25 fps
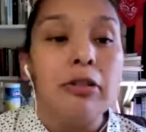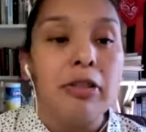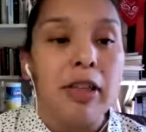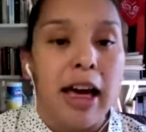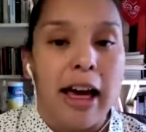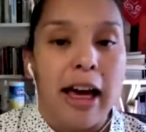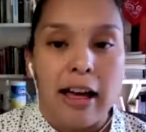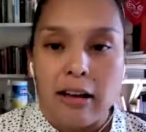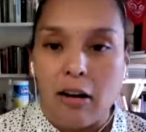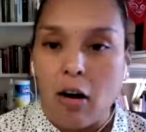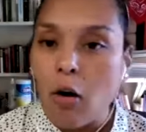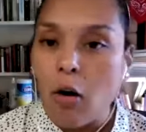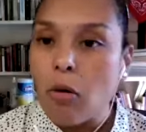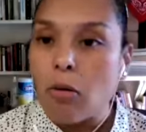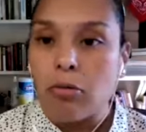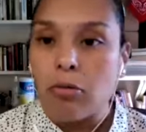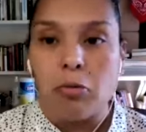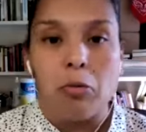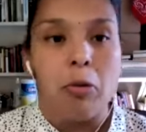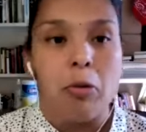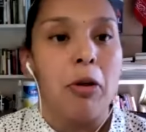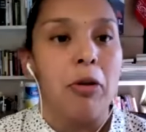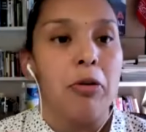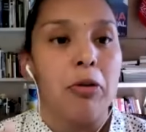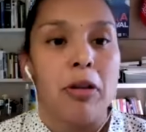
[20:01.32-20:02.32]
that, oh,
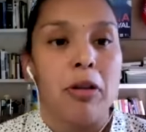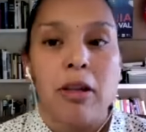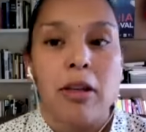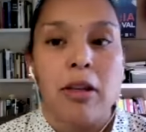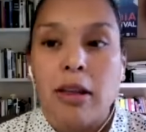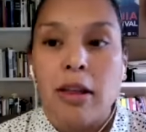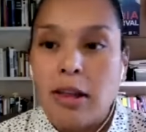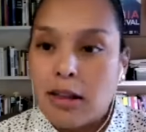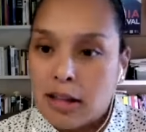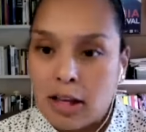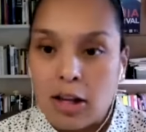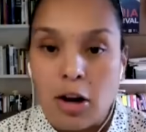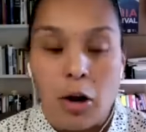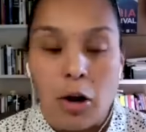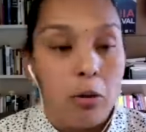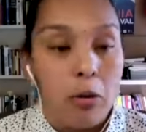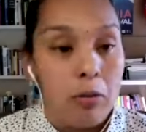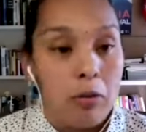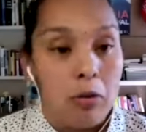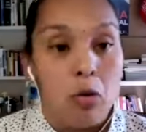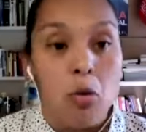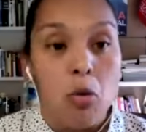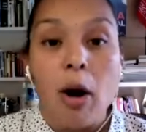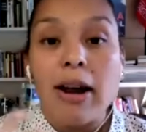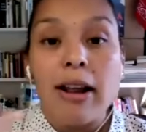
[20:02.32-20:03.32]
well, you
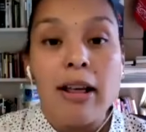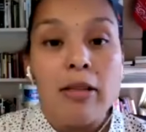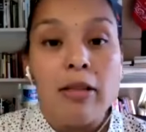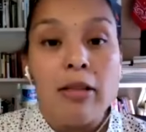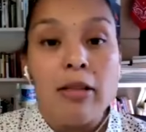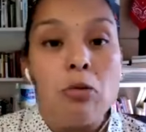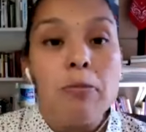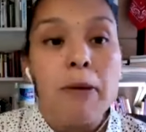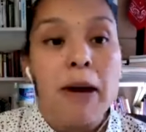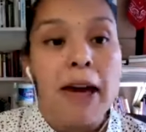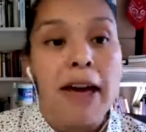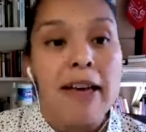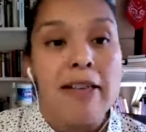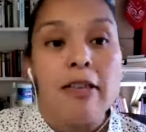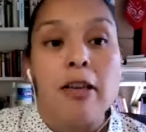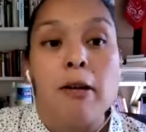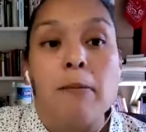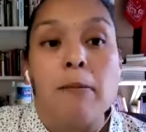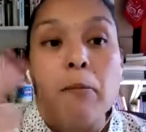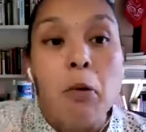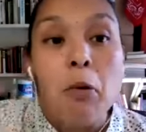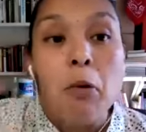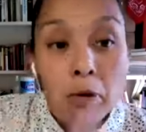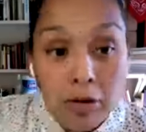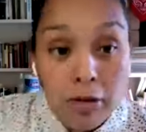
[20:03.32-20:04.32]
know, Guadalupe
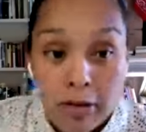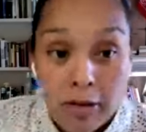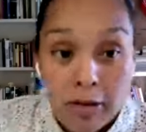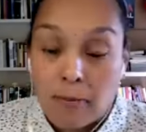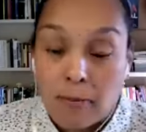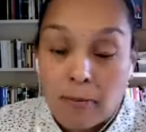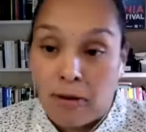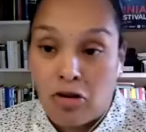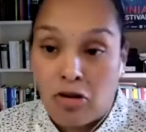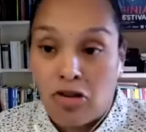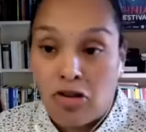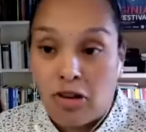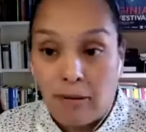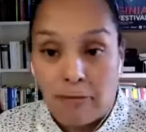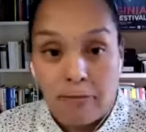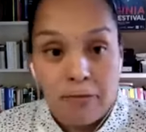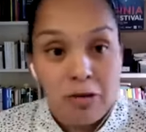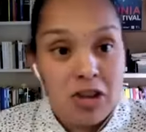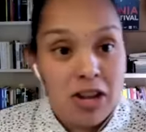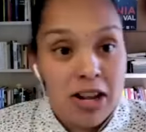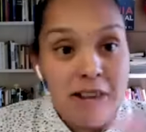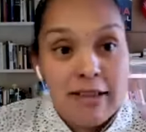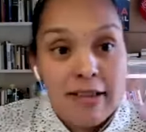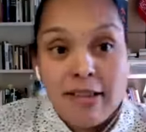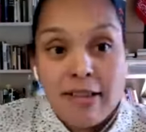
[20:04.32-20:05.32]
supports the bishop.
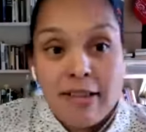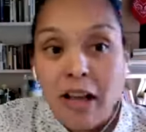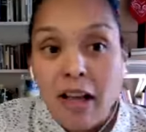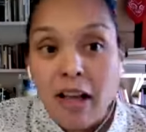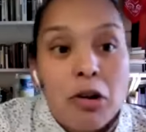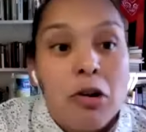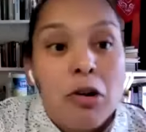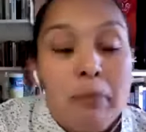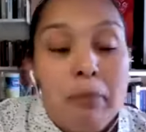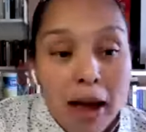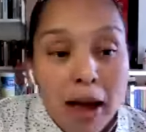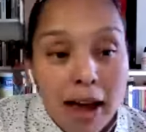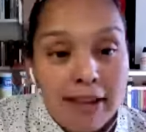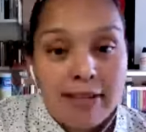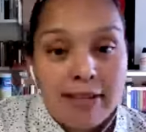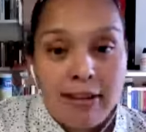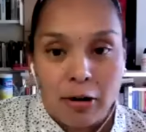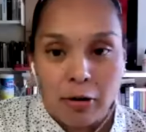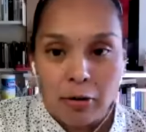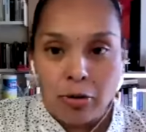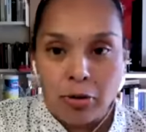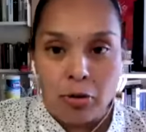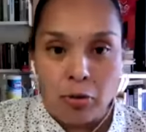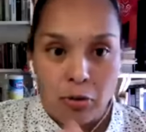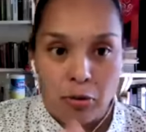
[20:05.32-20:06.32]
She doesn't undermine their
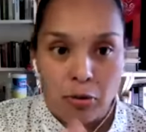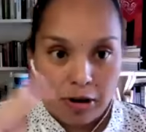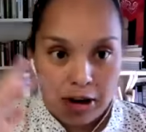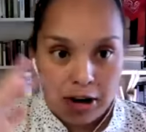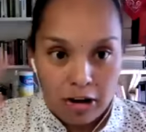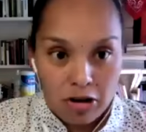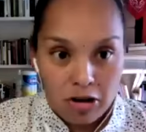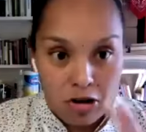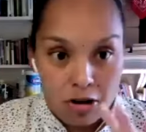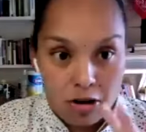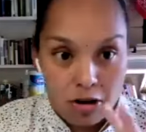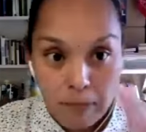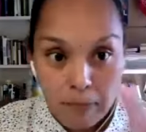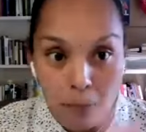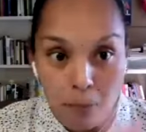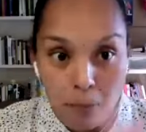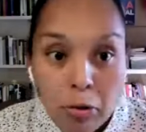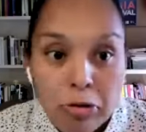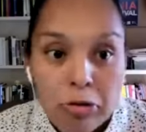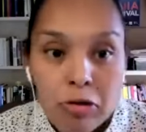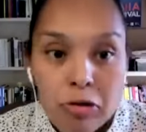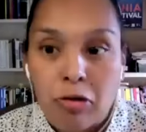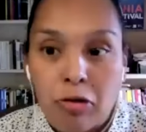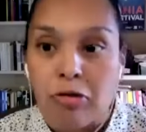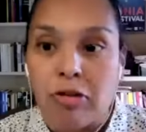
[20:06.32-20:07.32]
authority, she
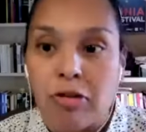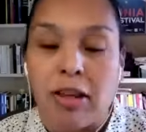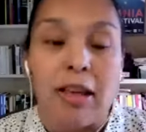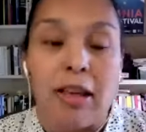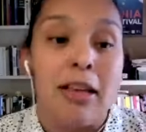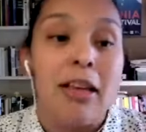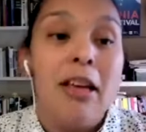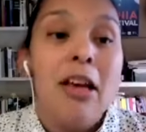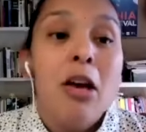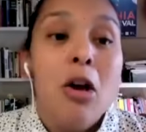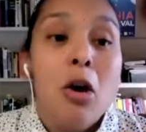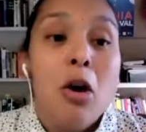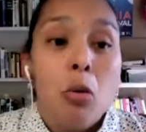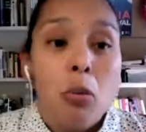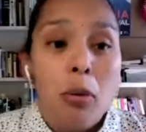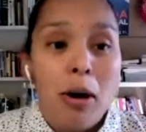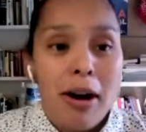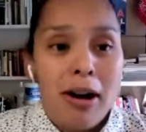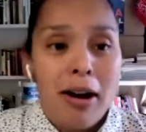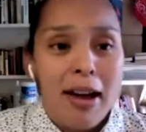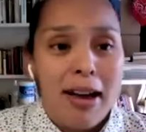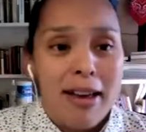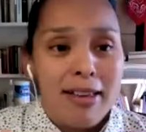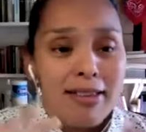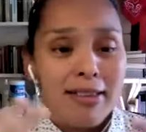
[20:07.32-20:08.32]
bolsters it.
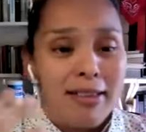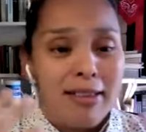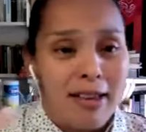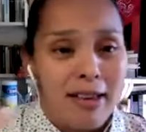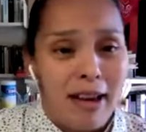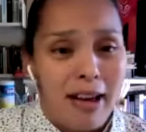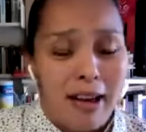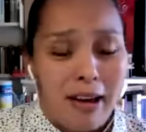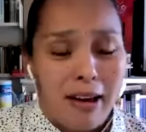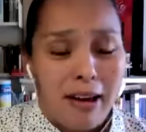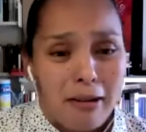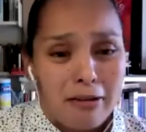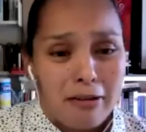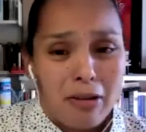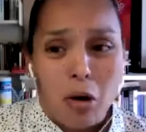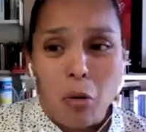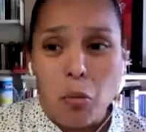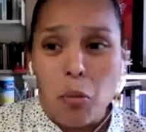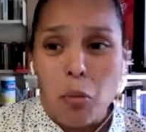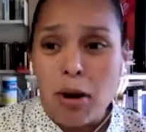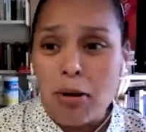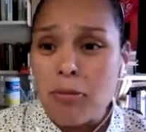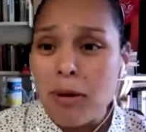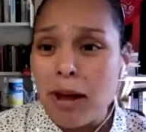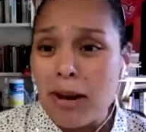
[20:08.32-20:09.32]
Whereas
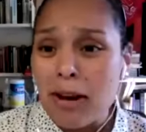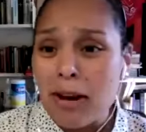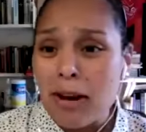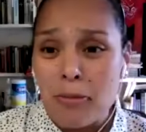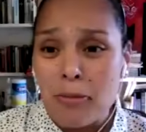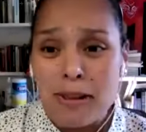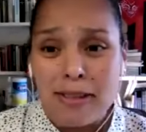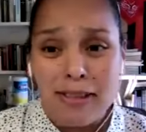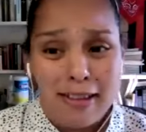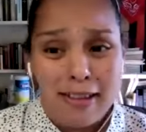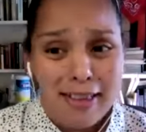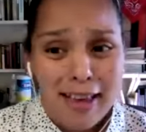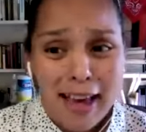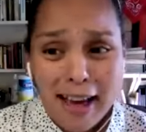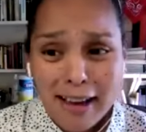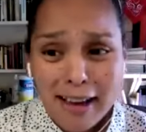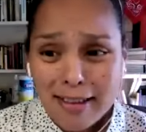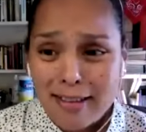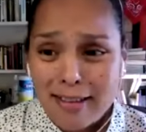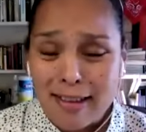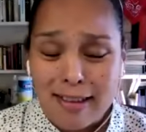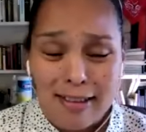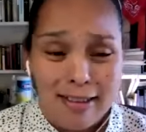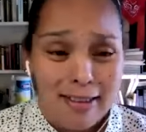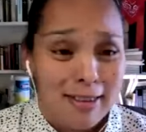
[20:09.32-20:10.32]
one way to read the
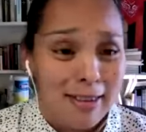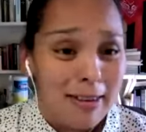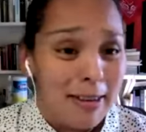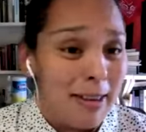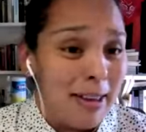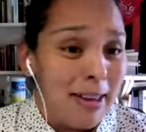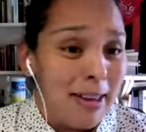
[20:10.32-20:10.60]
text is